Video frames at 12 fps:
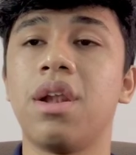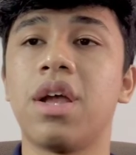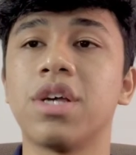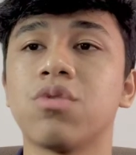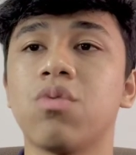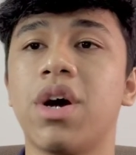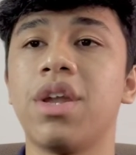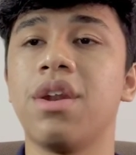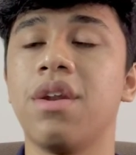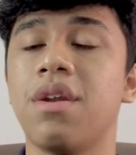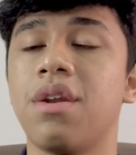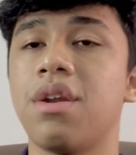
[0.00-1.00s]
last one,
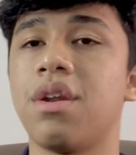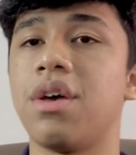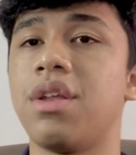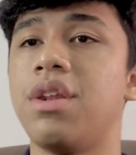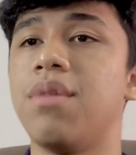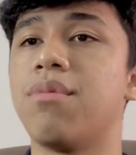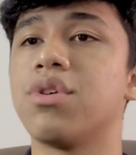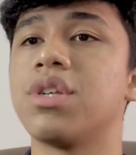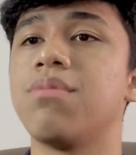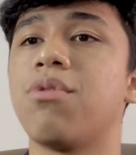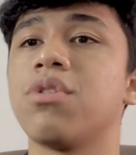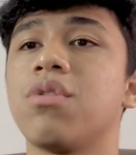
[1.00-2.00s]
the most
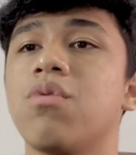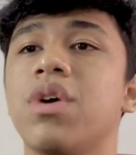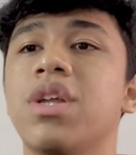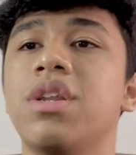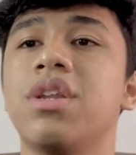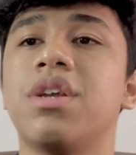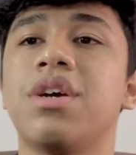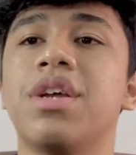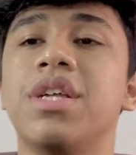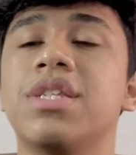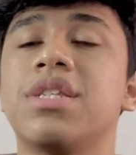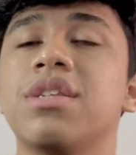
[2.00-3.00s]
important one, the
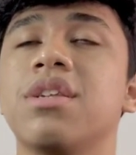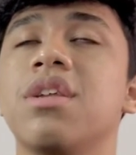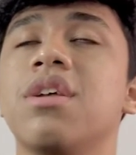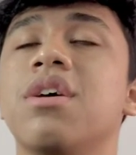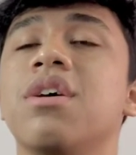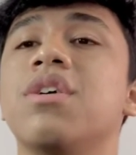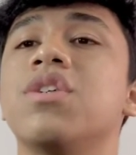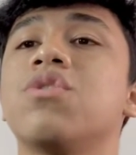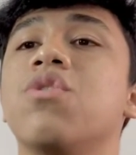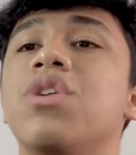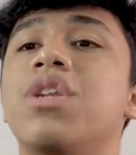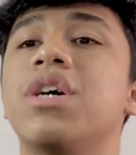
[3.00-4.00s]
rates.
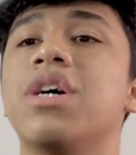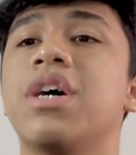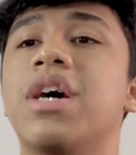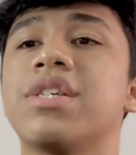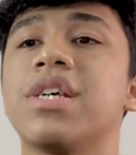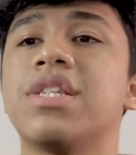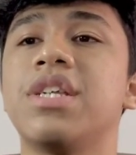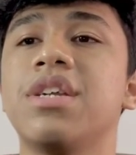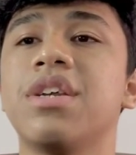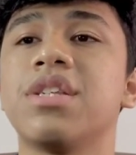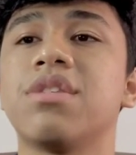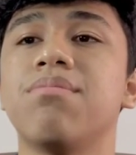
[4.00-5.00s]
So the SST
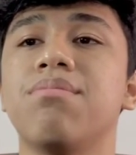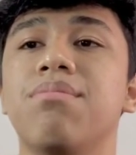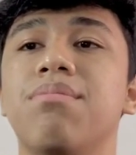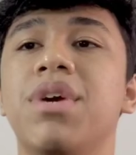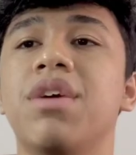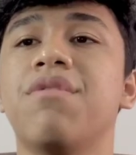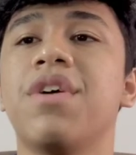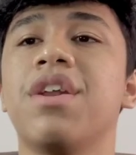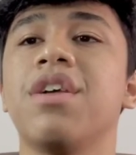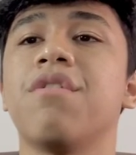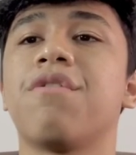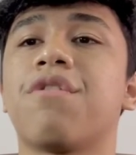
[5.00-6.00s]
rates may
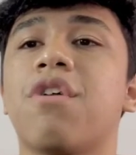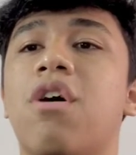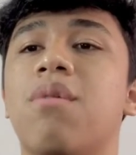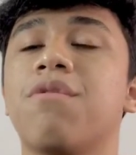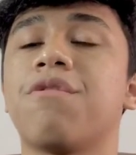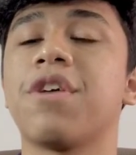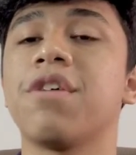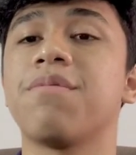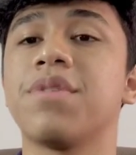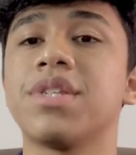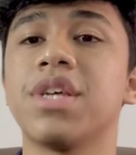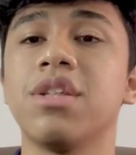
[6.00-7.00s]
vary from
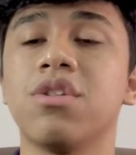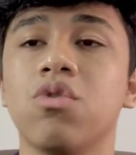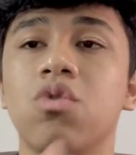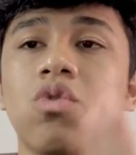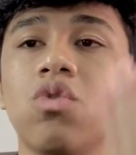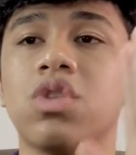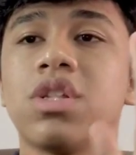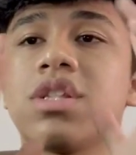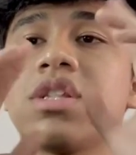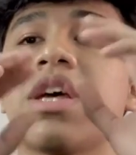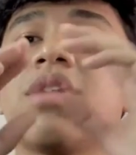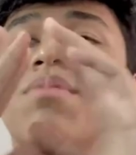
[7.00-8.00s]
5% to
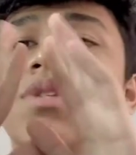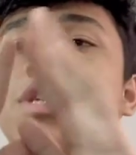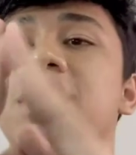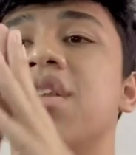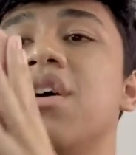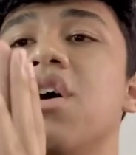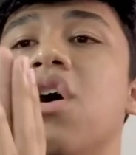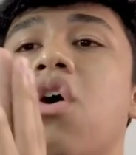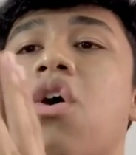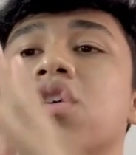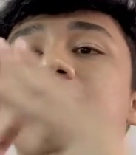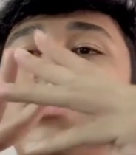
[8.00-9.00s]
10%
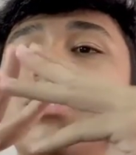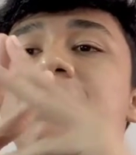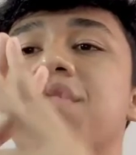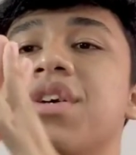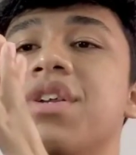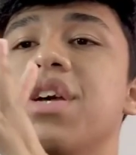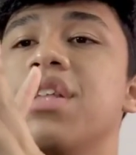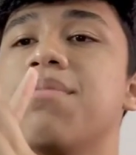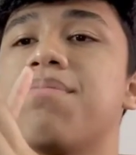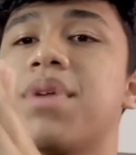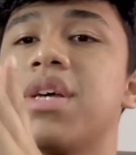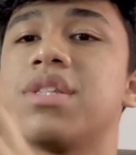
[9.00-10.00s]
or specific
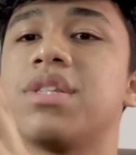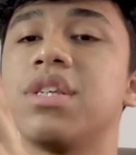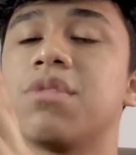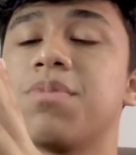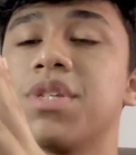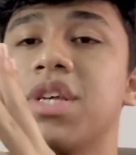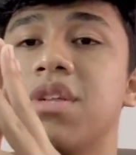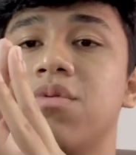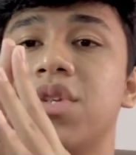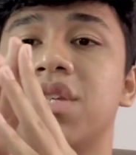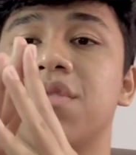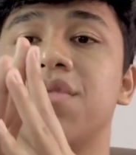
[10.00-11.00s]
rate plus 6%
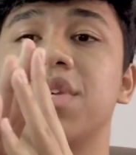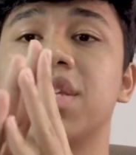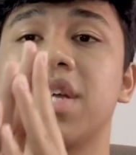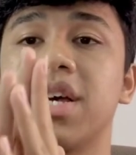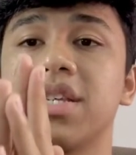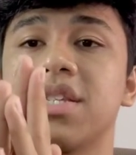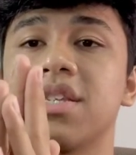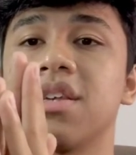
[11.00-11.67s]
with service tax.